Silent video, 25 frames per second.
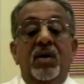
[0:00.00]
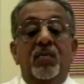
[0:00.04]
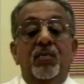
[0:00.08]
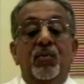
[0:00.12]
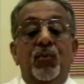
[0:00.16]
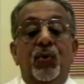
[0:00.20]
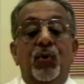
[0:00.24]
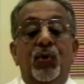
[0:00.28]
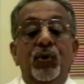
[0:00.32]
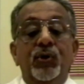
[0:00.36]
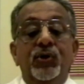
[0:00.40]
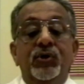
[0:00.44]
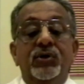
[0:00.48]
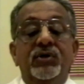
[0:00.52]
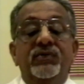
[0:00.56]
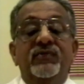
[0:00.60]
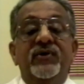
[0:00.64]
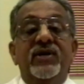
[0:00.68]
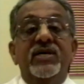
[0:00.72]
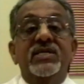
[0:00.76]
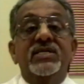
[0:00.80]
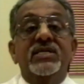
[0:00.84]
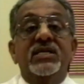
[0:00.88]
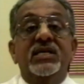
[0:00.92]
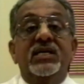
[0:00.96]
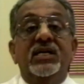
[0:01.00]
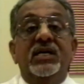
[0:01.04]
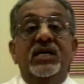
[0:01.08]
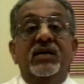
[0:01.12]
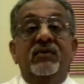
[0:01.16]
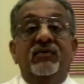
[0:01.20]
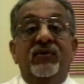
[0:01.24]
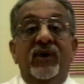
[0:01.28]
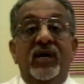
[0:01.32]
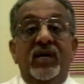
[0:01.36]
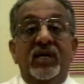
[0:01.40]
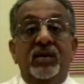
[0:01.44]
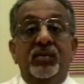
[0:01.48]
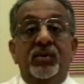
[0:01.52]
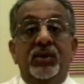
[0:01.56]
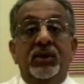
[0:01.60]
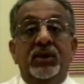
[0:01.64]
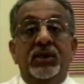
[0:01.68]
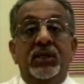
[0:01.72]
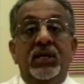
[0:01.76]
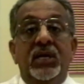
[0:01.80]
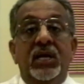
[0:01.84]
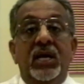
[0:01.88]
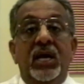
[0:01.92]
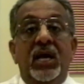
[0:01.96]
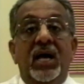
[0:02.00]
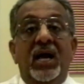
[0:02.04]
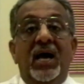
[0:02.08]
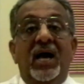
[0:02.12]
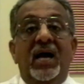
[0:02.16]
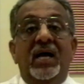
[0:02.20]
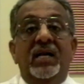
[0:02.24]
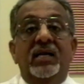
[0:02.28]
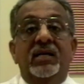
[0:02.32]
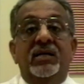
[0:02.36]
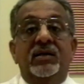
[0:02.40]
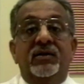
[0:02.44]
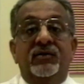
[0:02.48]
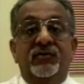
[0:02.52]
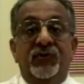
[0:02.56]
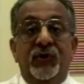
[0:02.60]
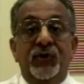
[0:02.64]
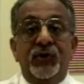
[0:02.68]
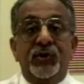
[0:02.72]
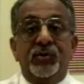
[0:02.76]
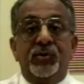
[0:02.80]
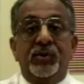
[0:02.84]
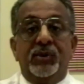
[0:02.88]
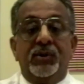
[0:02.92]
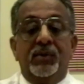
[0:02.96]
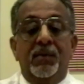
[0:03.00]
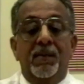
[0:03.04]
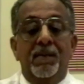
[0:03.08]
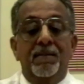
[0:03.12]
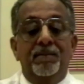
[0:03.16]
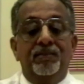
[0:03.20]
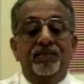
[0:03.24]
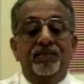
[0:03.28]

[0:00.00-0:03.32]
more universally available and affordable.